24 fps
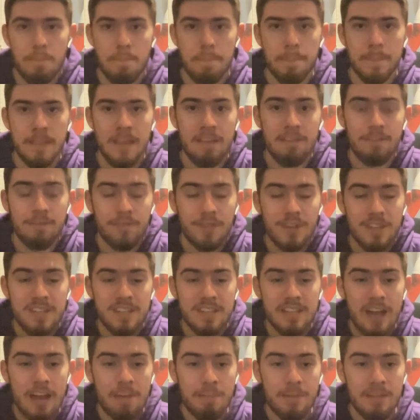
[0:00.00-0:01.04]
Anthony
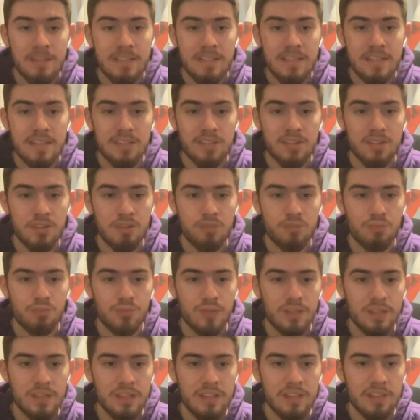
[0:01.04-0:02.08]
Simons has looked
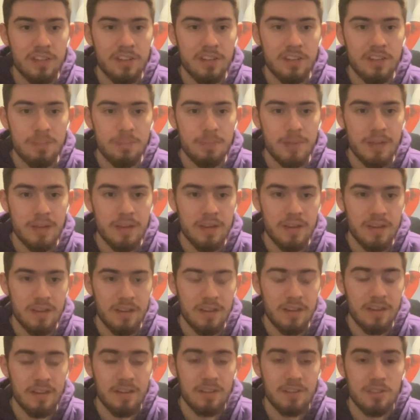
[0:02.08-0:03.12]
really good. He's been
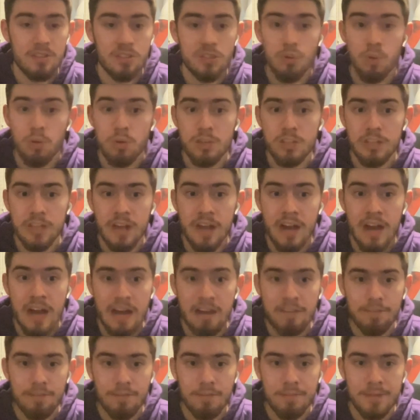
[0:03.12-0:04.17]
scorching
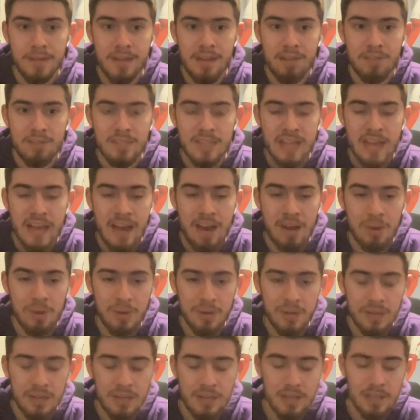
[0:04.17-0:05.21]
hot from
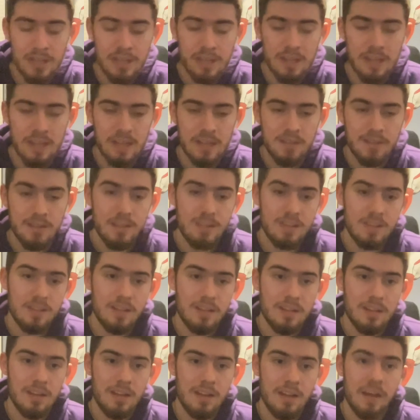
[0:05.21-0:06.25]
downtown.
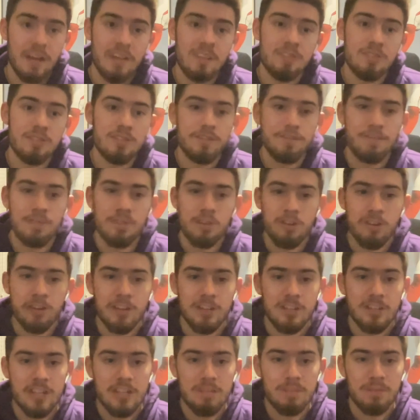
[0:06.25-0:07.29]
Yusuf
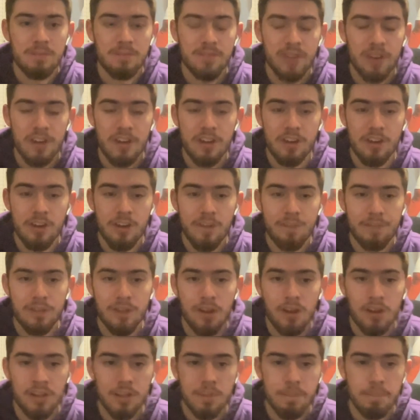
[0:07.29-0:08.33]
Nurkic has been very good
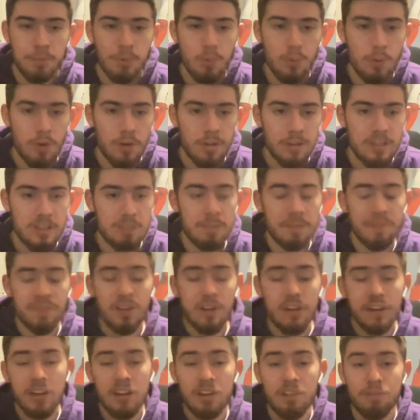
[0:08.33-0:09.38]
on the boards. He's been
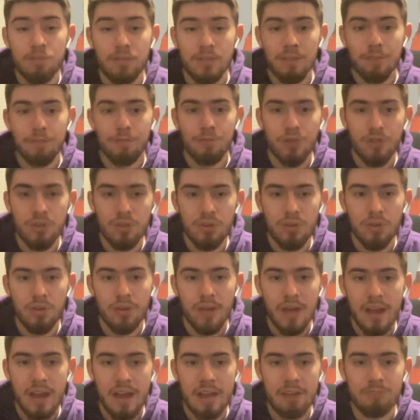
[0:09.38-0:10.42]
very good from the free throw
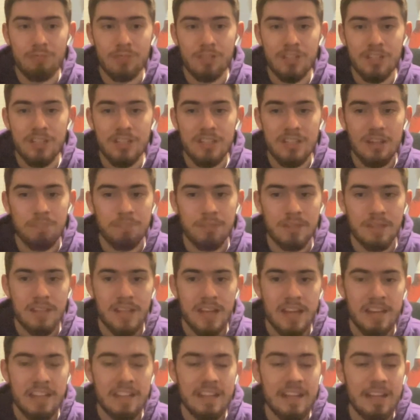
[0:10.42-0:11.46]
line, which is something
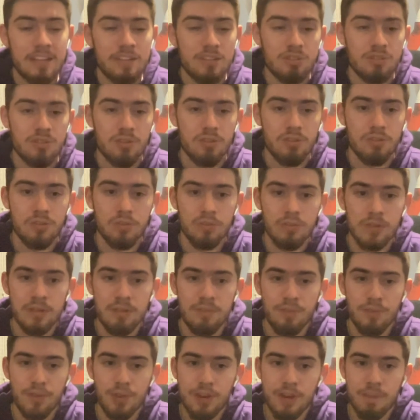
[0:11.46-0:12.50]
that he has struggled with
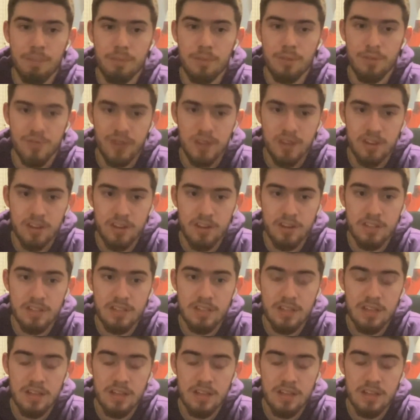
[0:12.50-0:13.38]
for a number of years.